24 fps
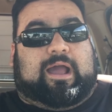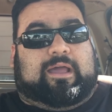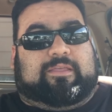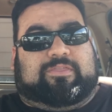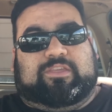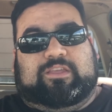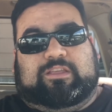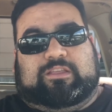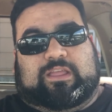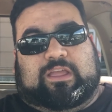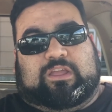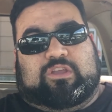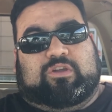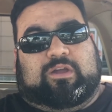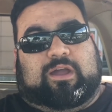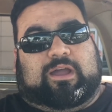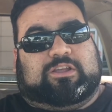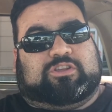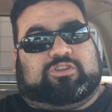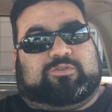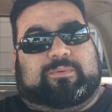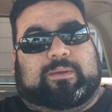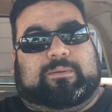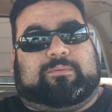I think that you
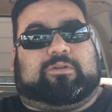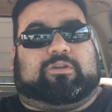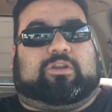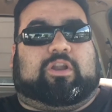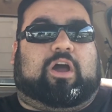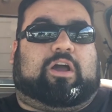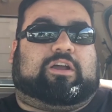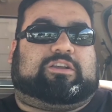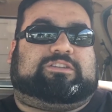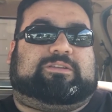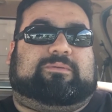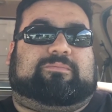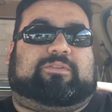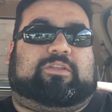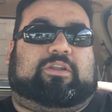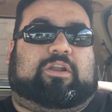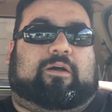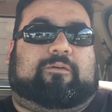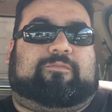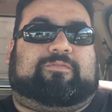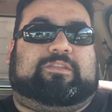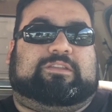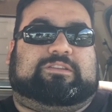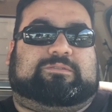guys should be able to knock
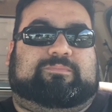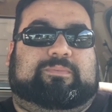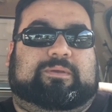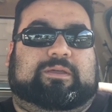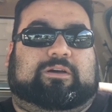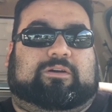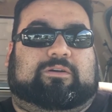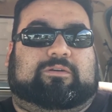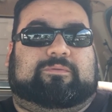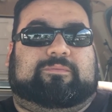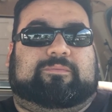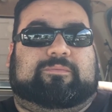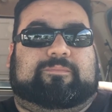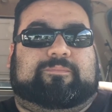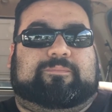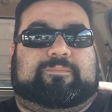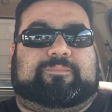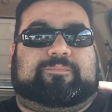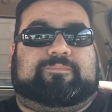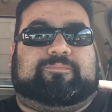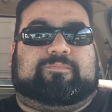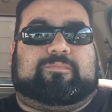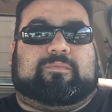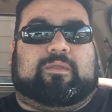something off this bill.
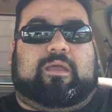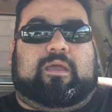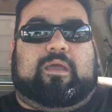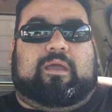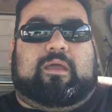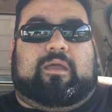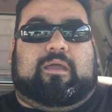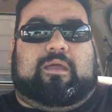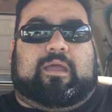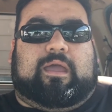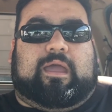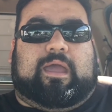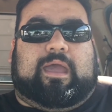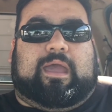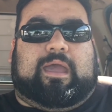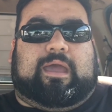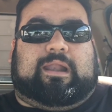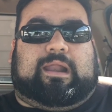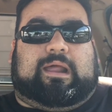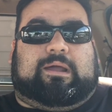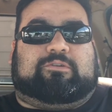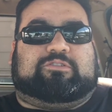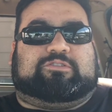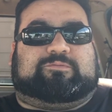
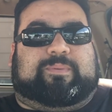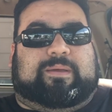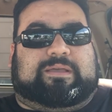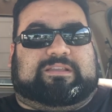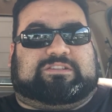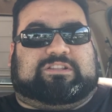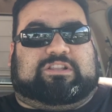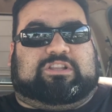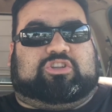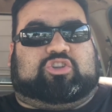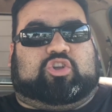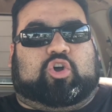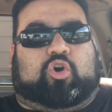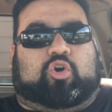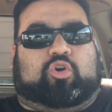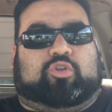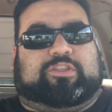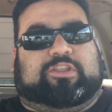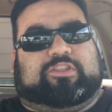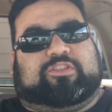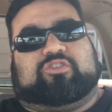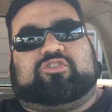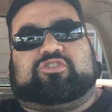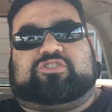And I was basically
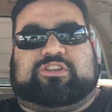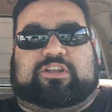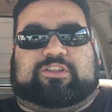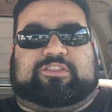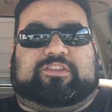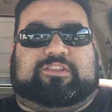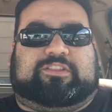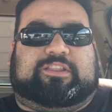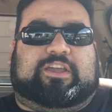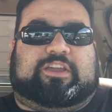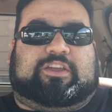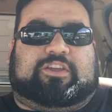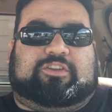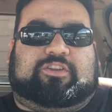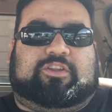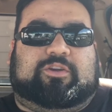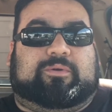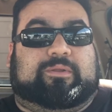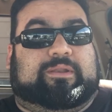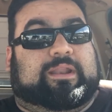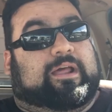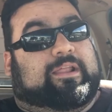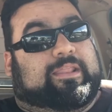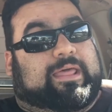told that there's nothing they can
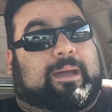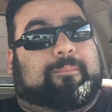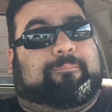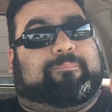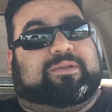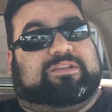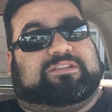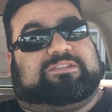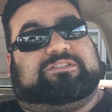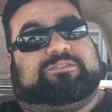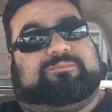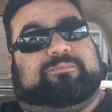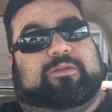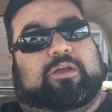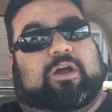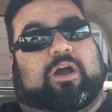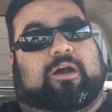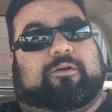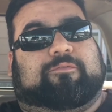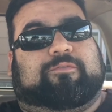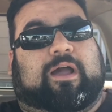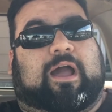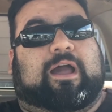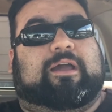do. Now that pisses me
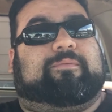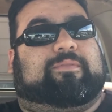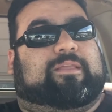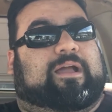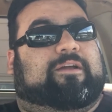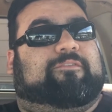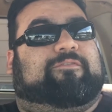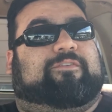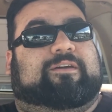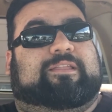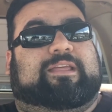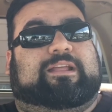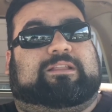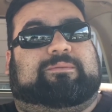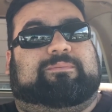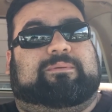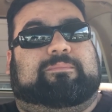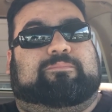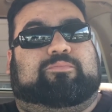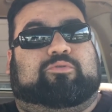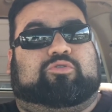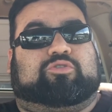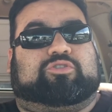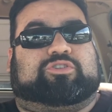off. I, I find that to
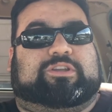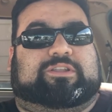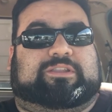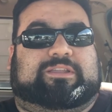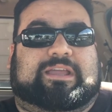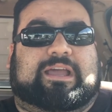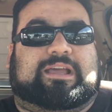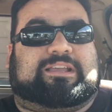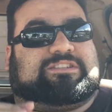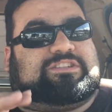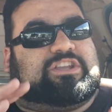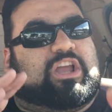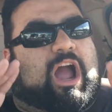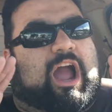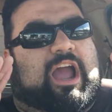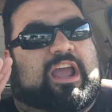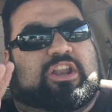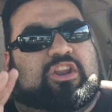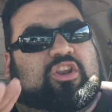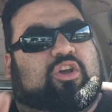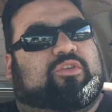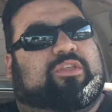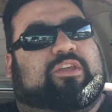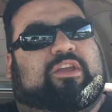be bullshit. Yes,
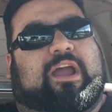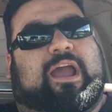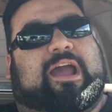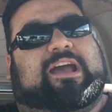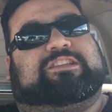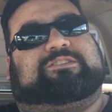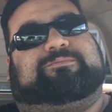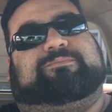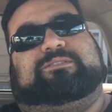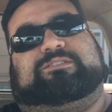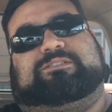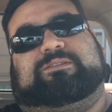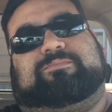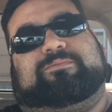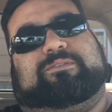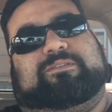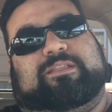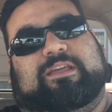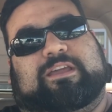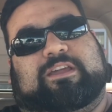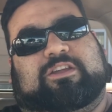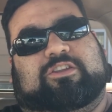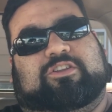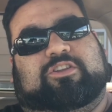I know there has to be
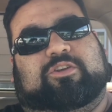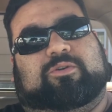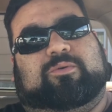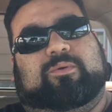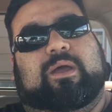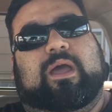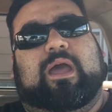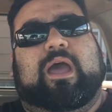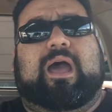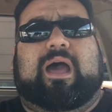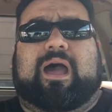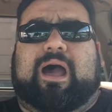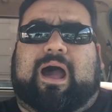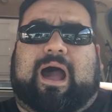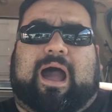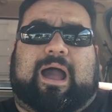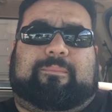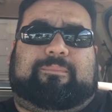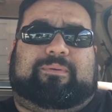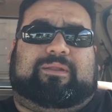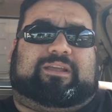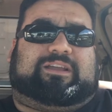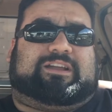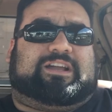something they can do.
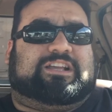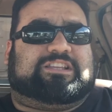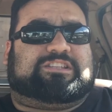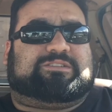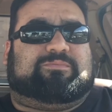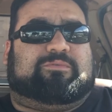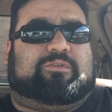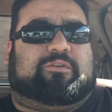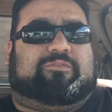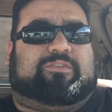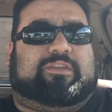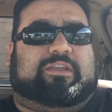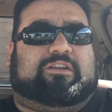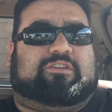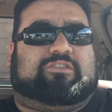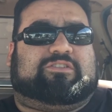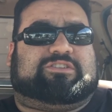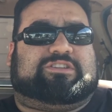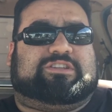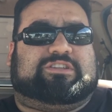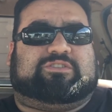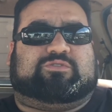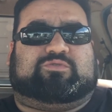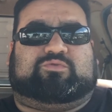I've been a customer of
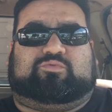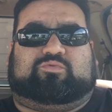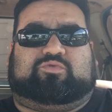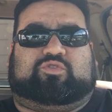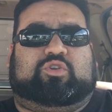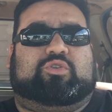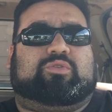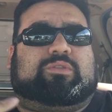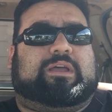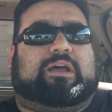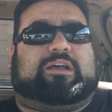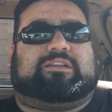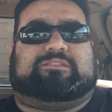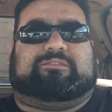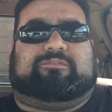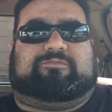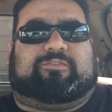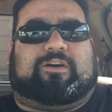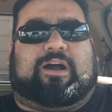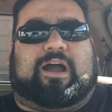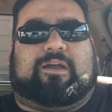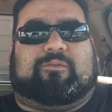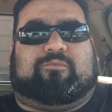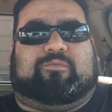theirs since
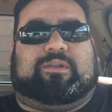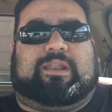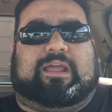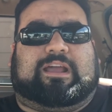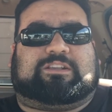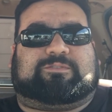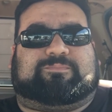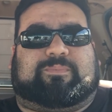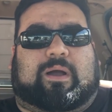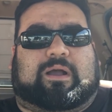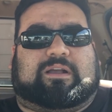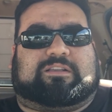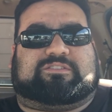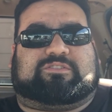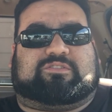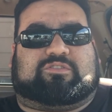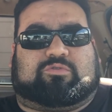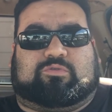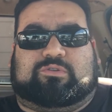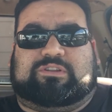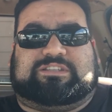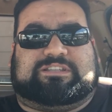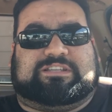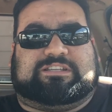2005 when
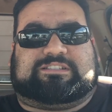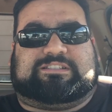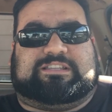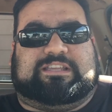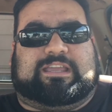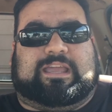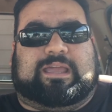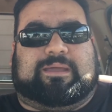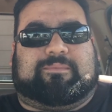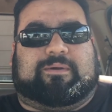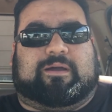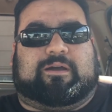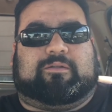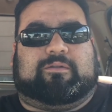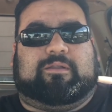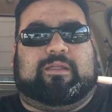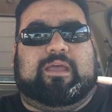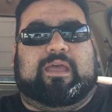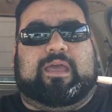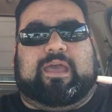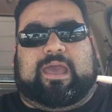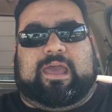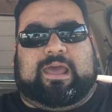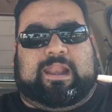Xbox 360 came out,
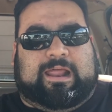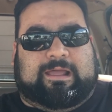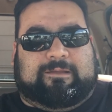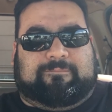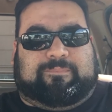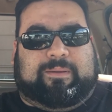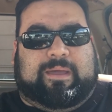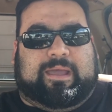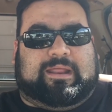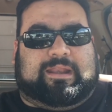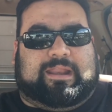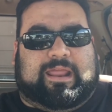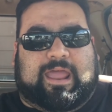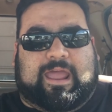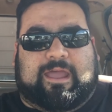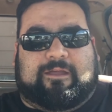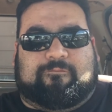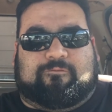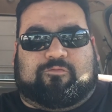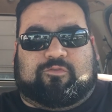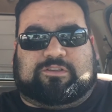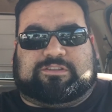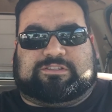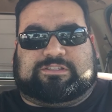and I paid
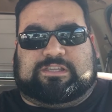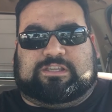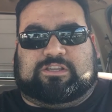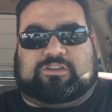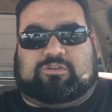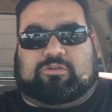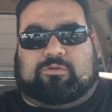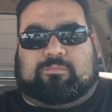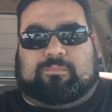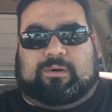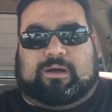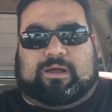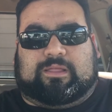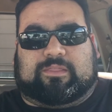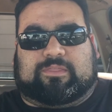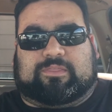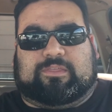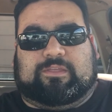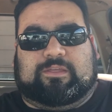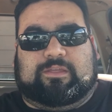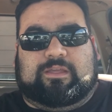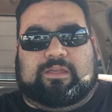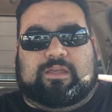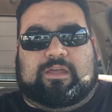every single
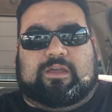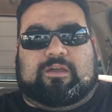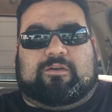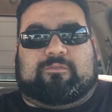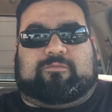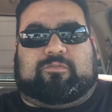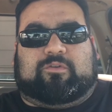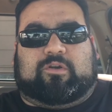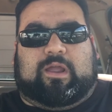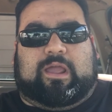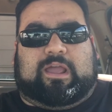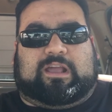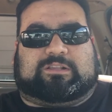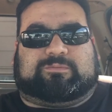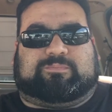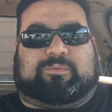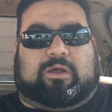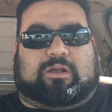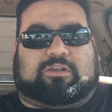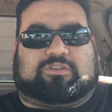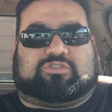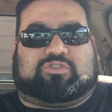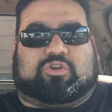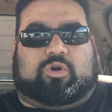month for
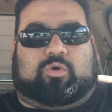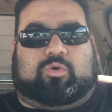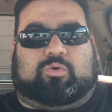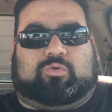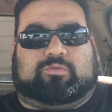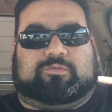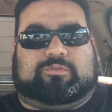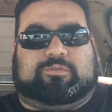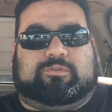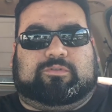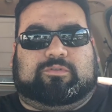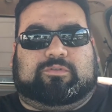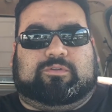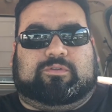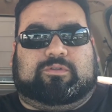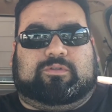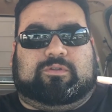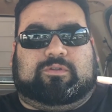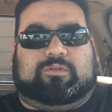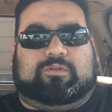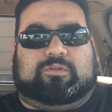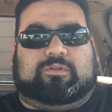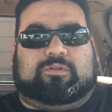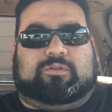Xbox Gold,
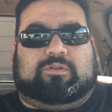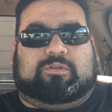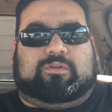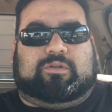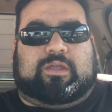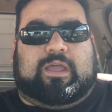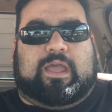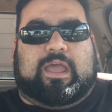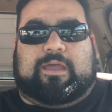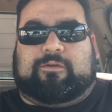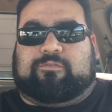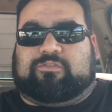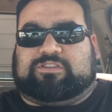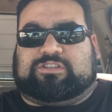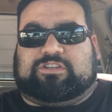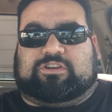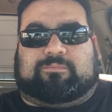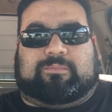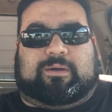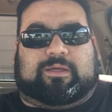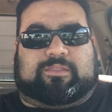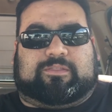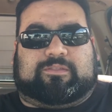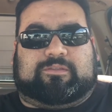every
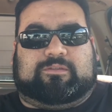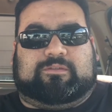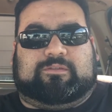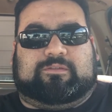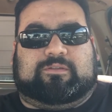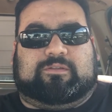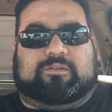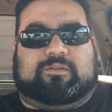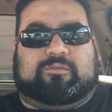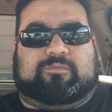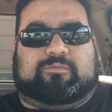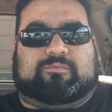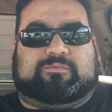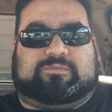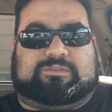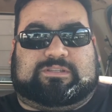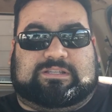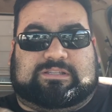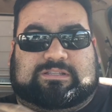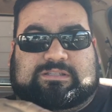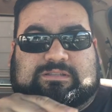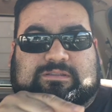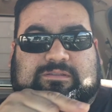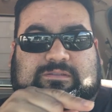single month
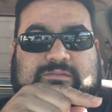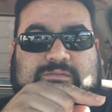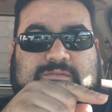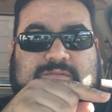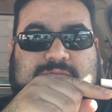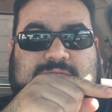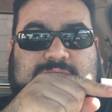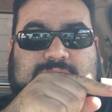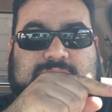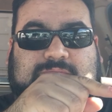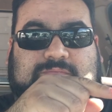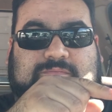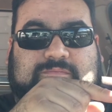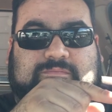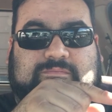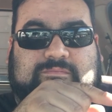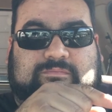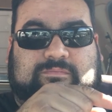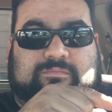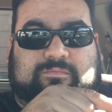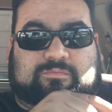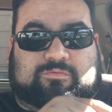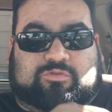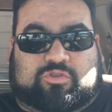since
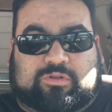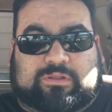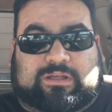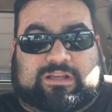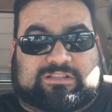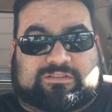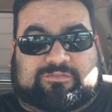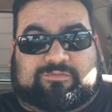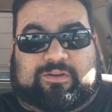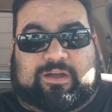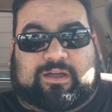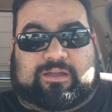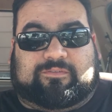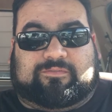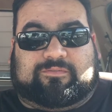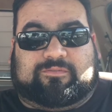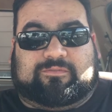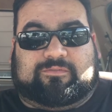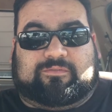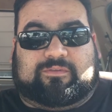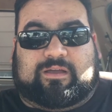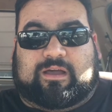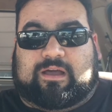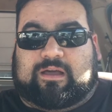2005.
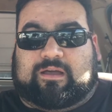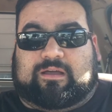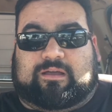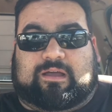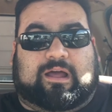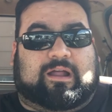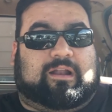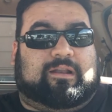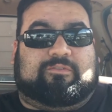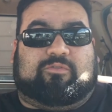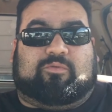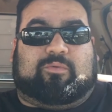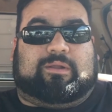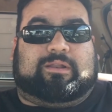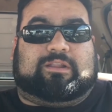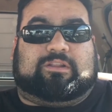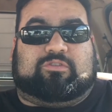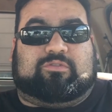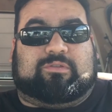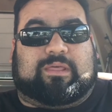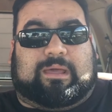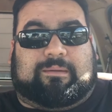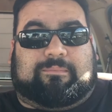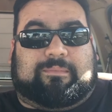I don't even
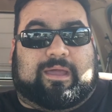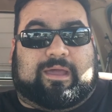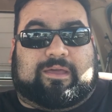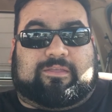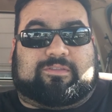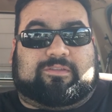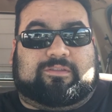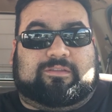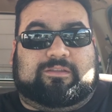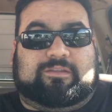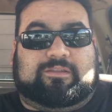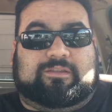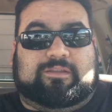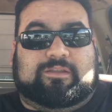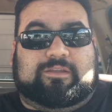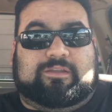want to do that math.